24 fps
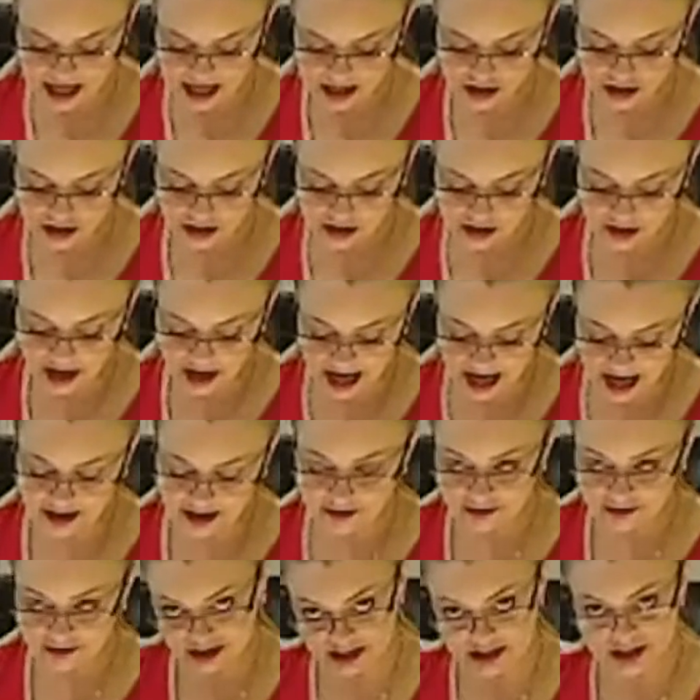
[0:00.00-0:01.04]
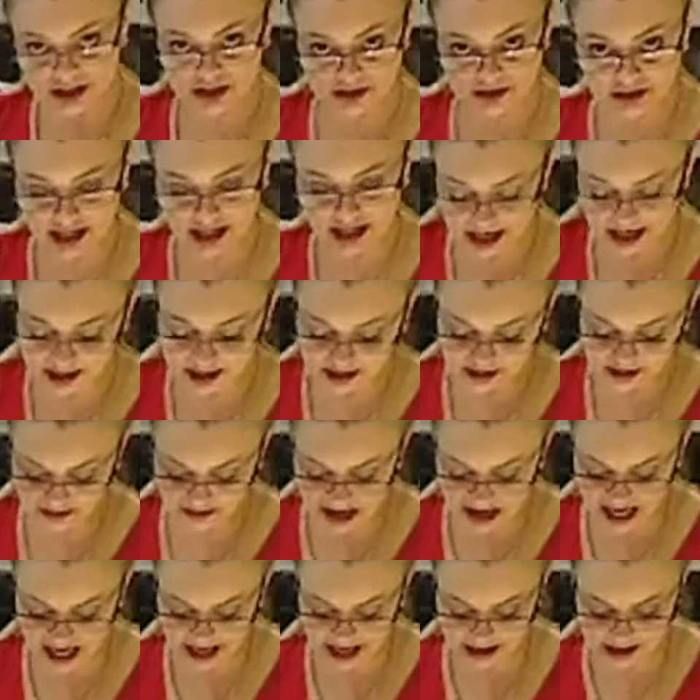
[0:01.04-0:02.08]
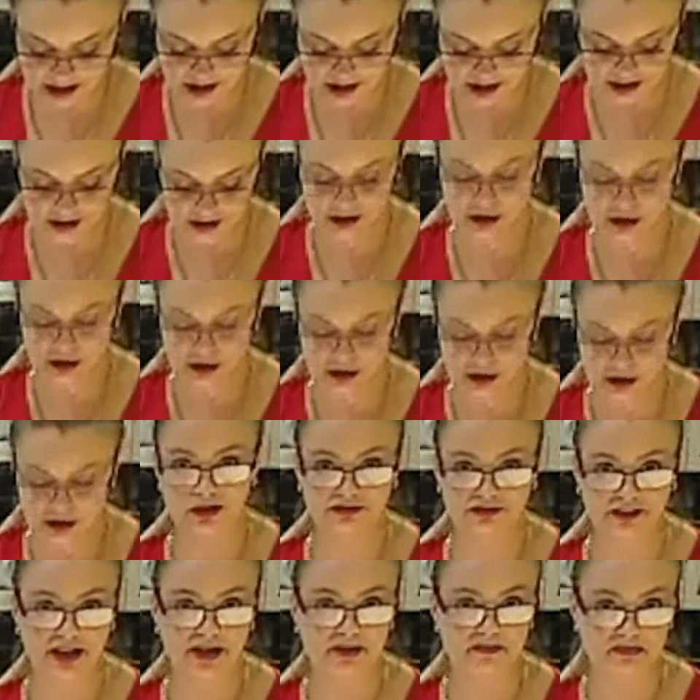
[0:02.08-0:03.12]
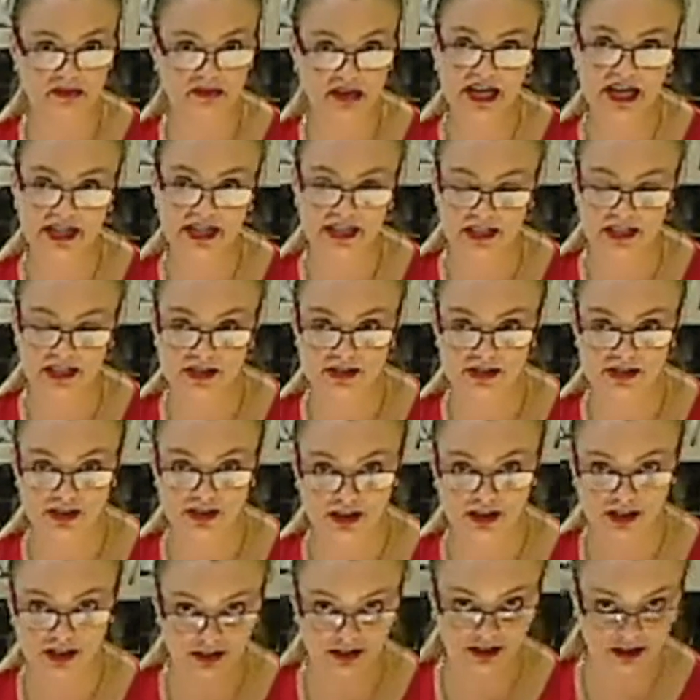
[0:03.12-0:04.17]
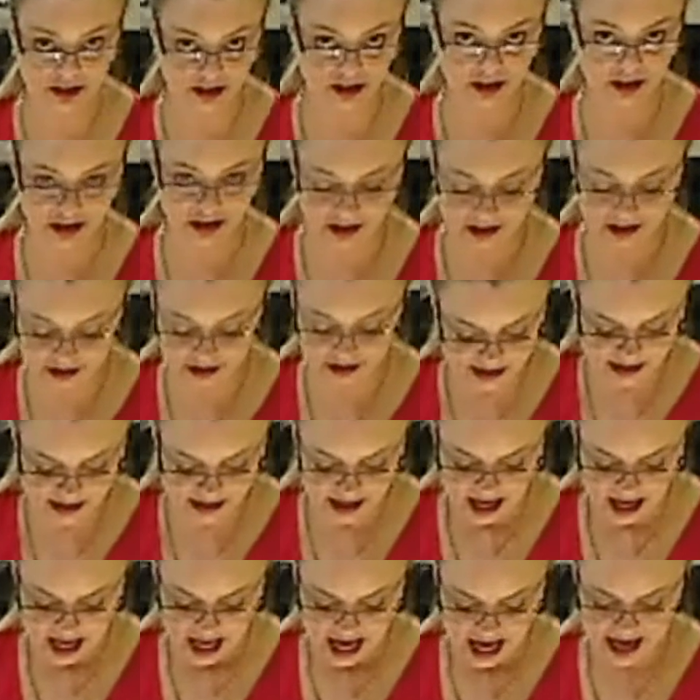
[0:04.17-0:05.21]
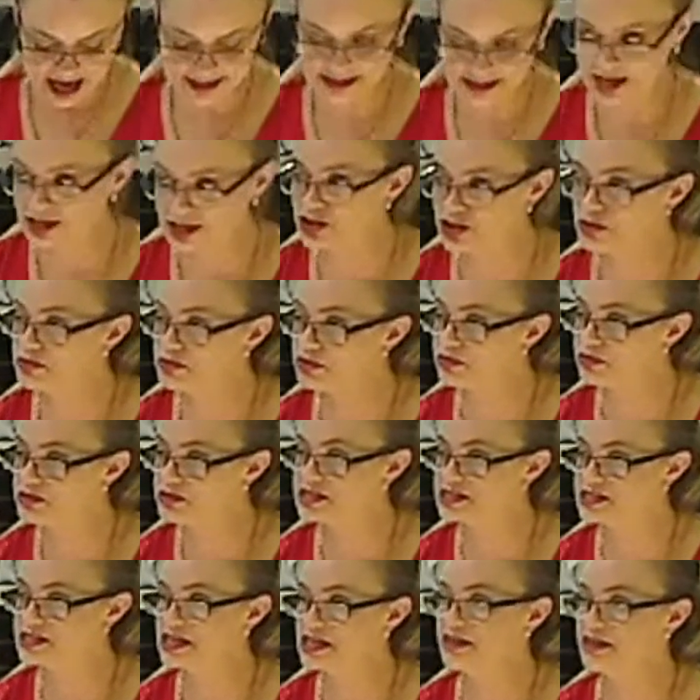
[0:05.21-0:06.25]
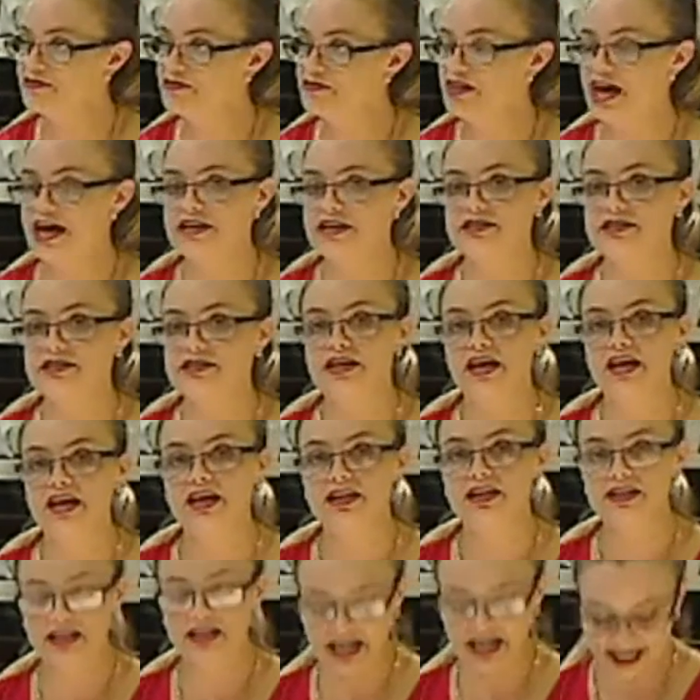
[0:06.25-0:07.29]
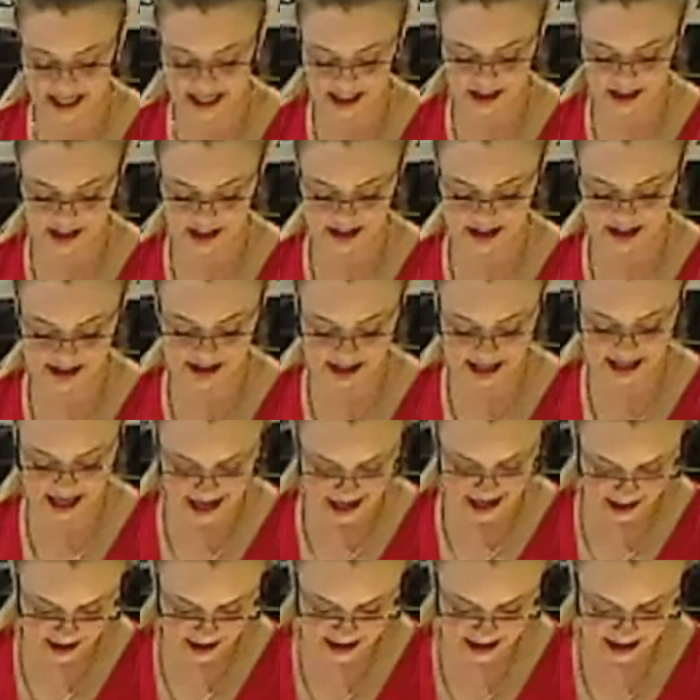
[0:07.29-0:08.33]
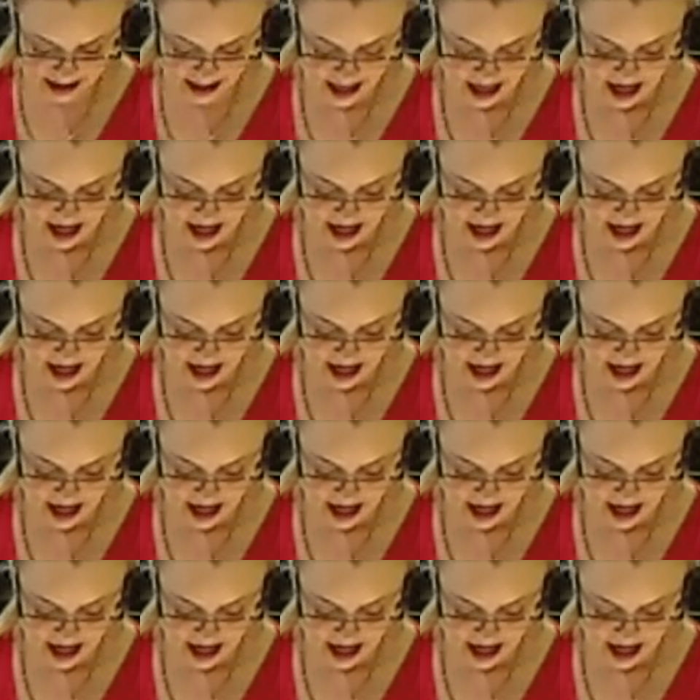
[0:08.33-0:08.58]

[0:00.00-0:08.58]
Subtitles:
You have until the end of March to do your qualifying party. So go girls. And then you will receive that luggage set